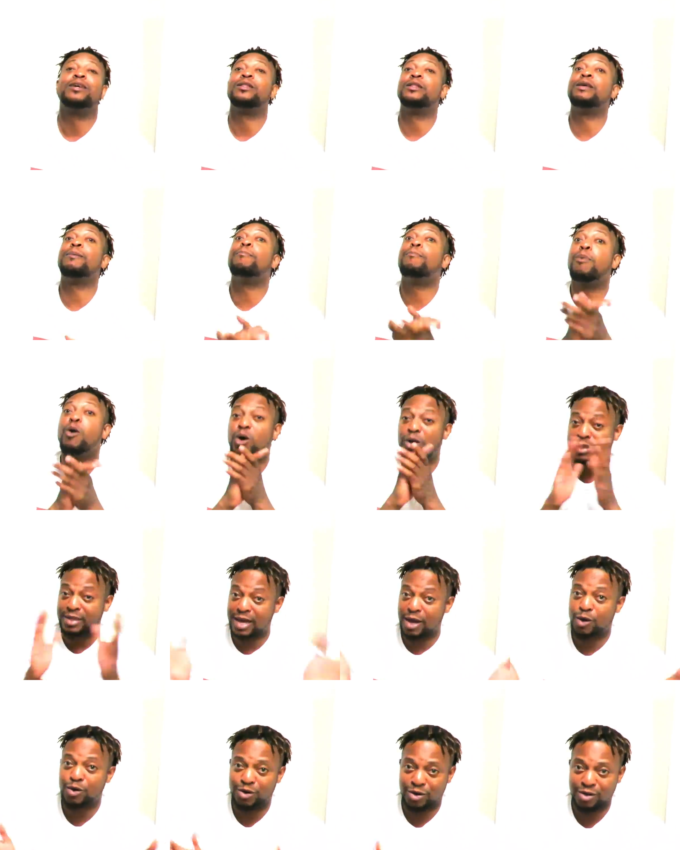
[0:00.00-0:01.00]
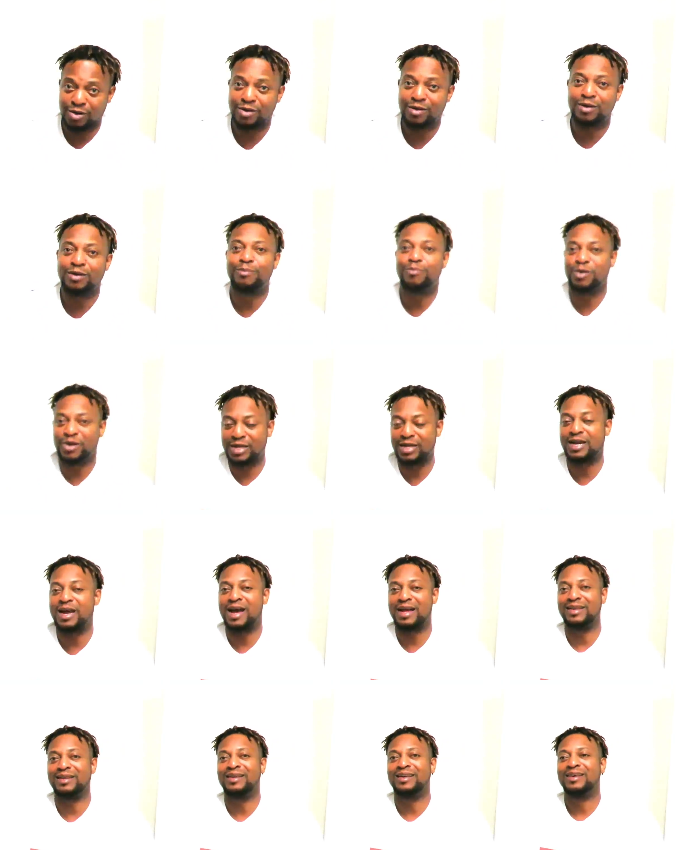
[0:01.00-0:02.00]
live both town Pretty
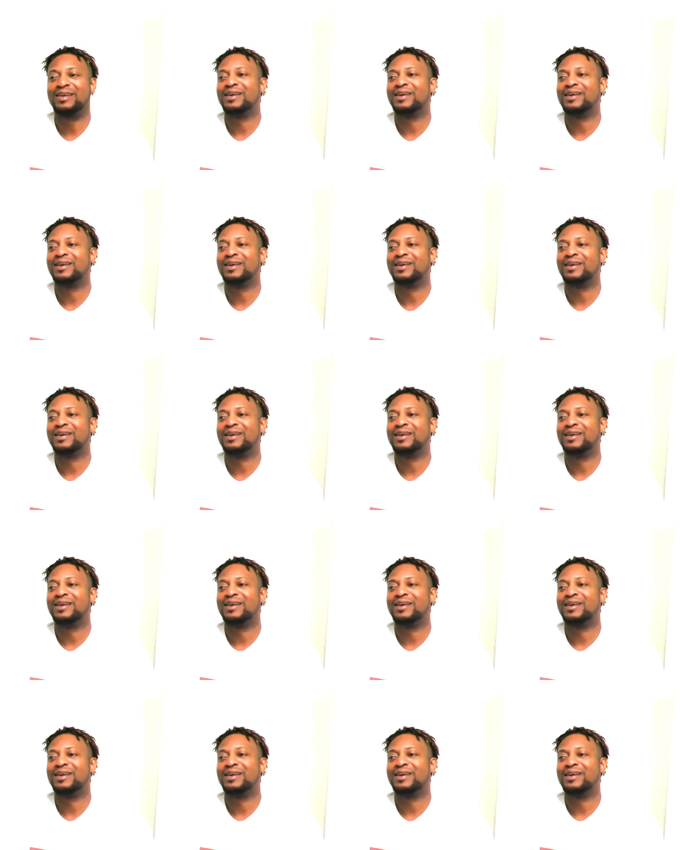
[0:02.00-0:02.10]
Don.